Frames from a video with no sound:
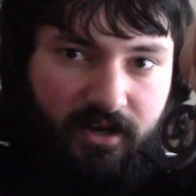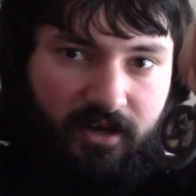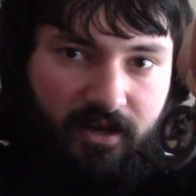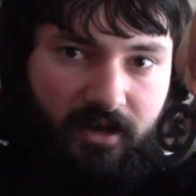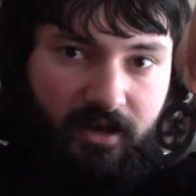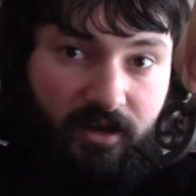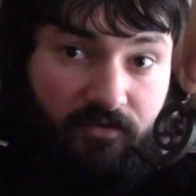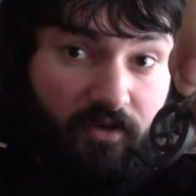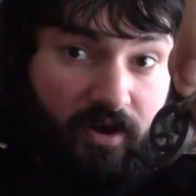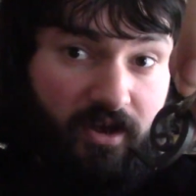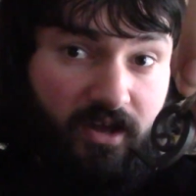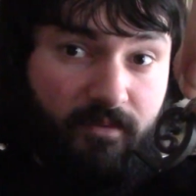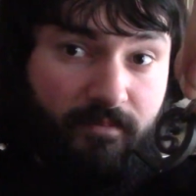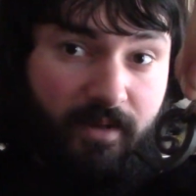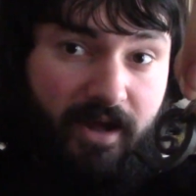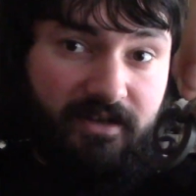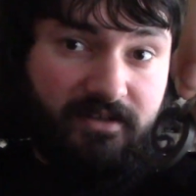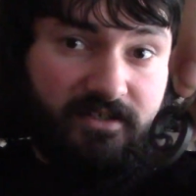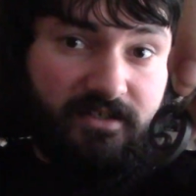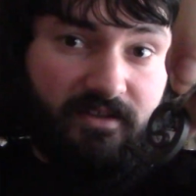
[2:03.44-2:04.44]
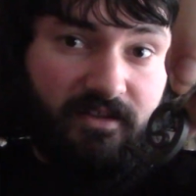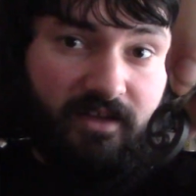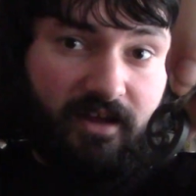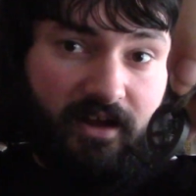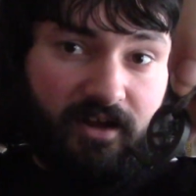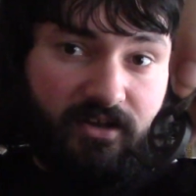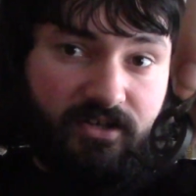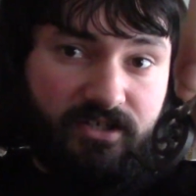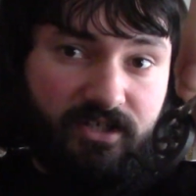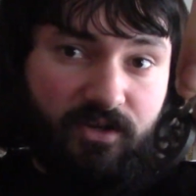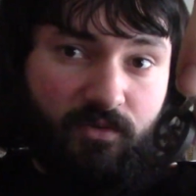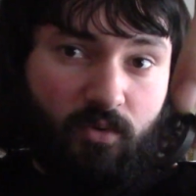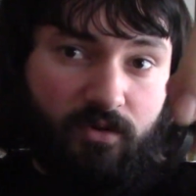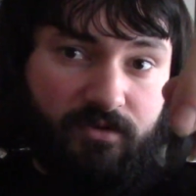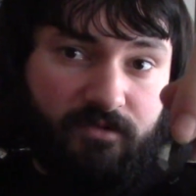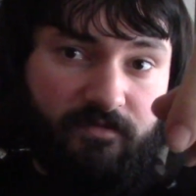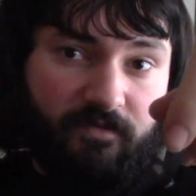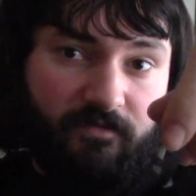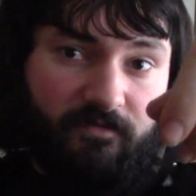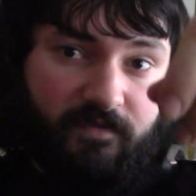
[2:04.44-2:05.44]
recommended that actually
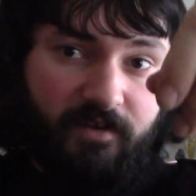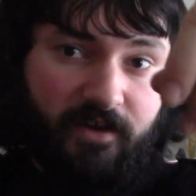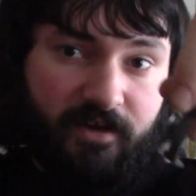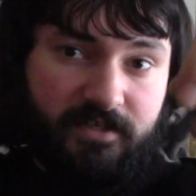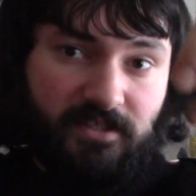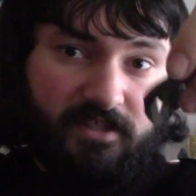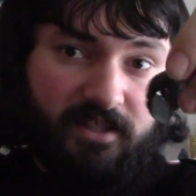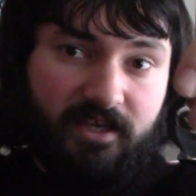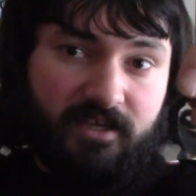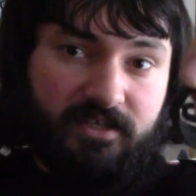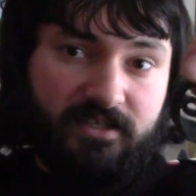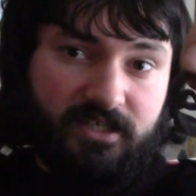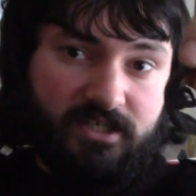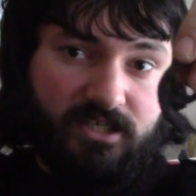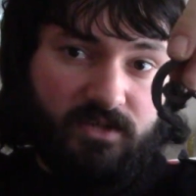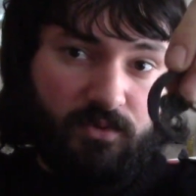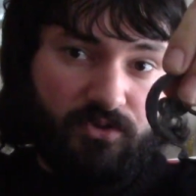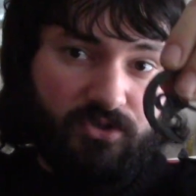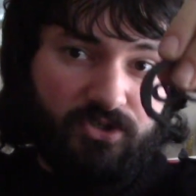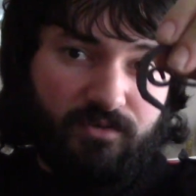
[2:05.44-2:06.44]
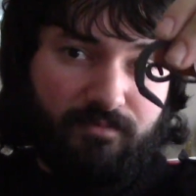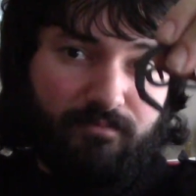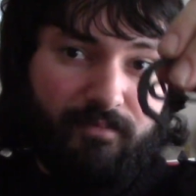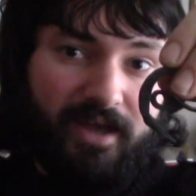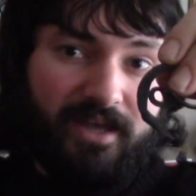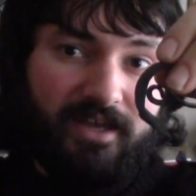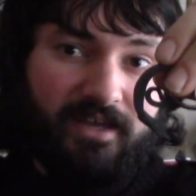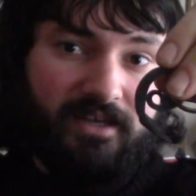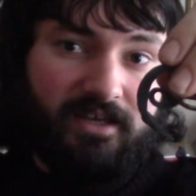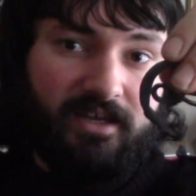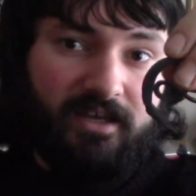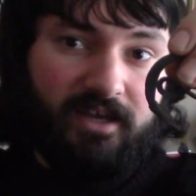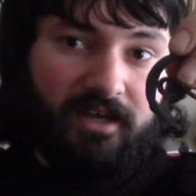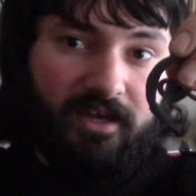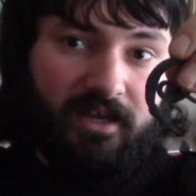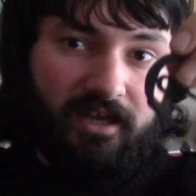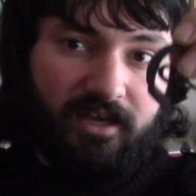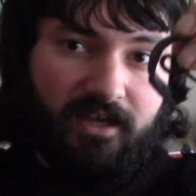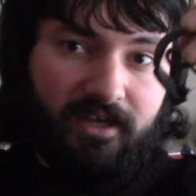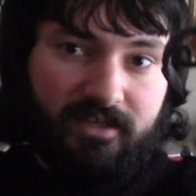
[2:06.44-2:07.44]
one of the first things that someone should make
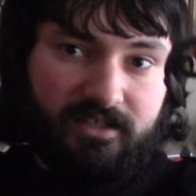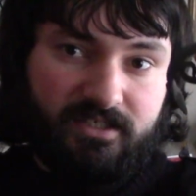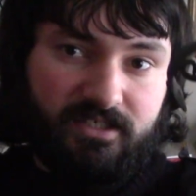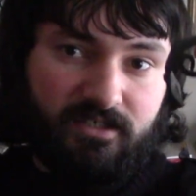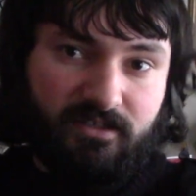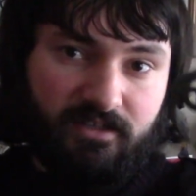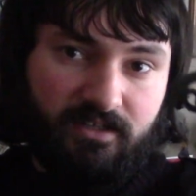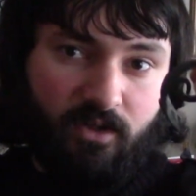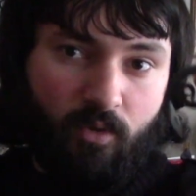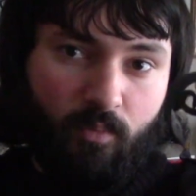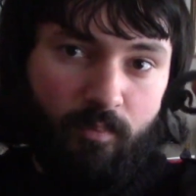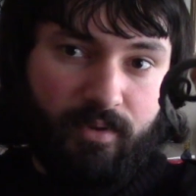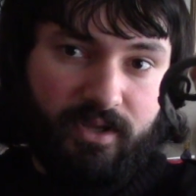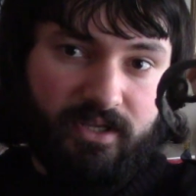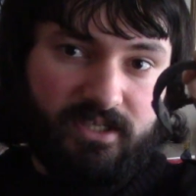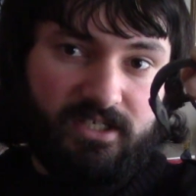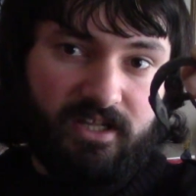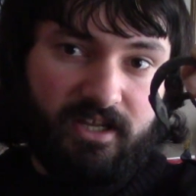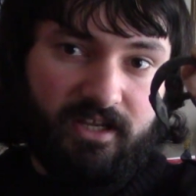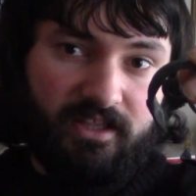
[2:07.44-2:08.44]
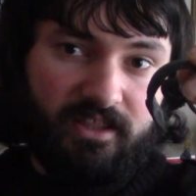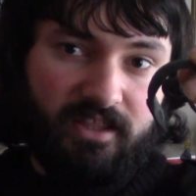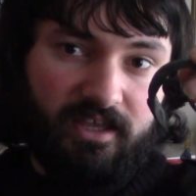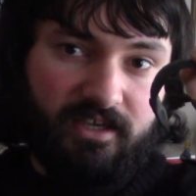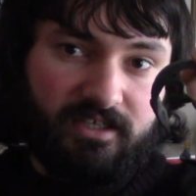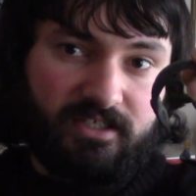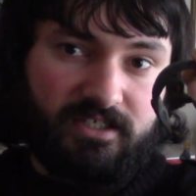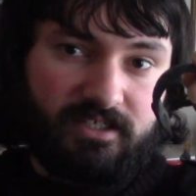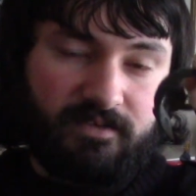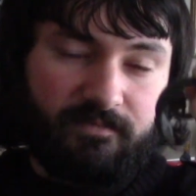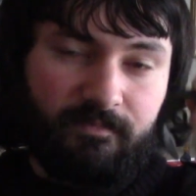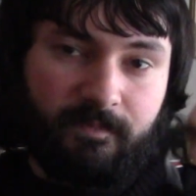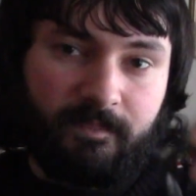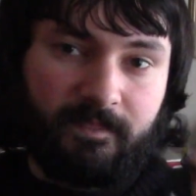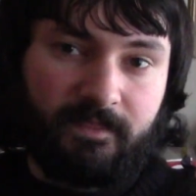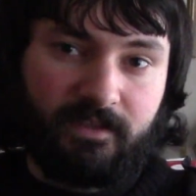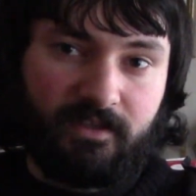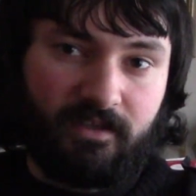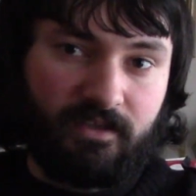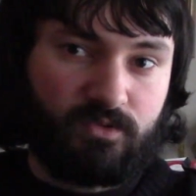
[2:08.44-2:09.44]
is little bits like this,
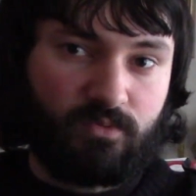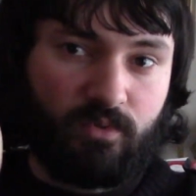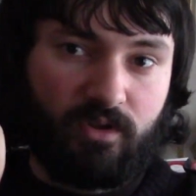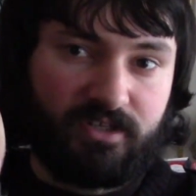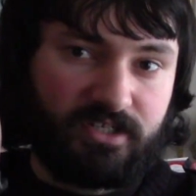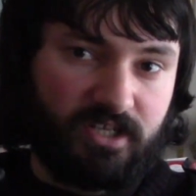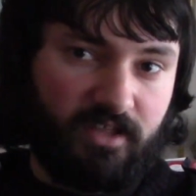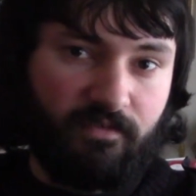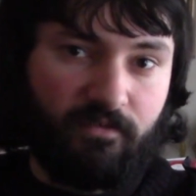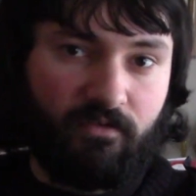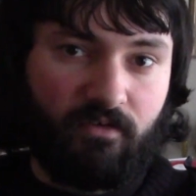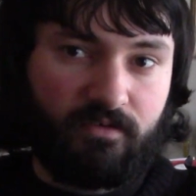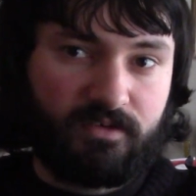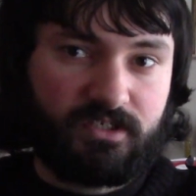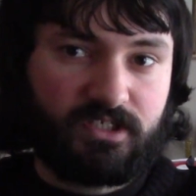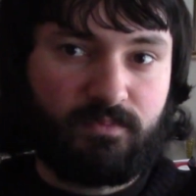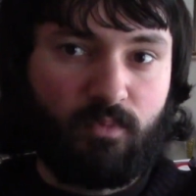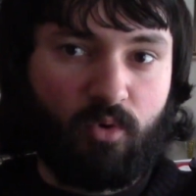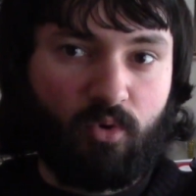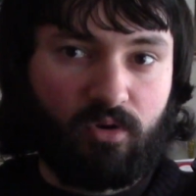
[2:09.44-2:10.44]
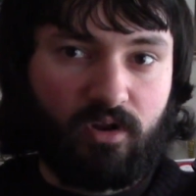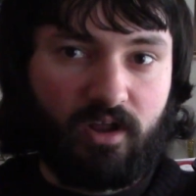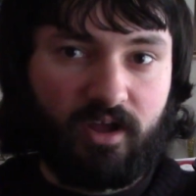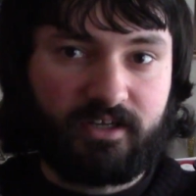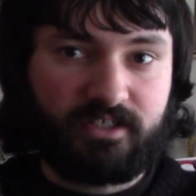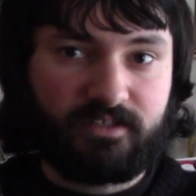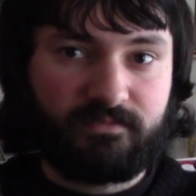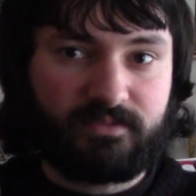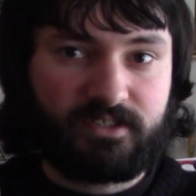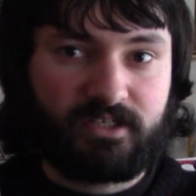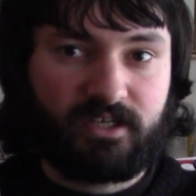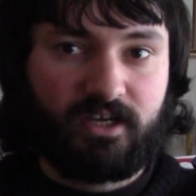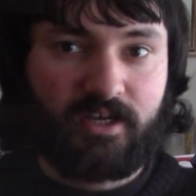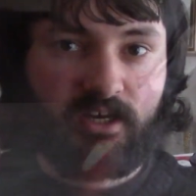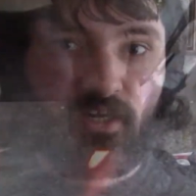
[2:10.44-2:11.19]
as well as other small items,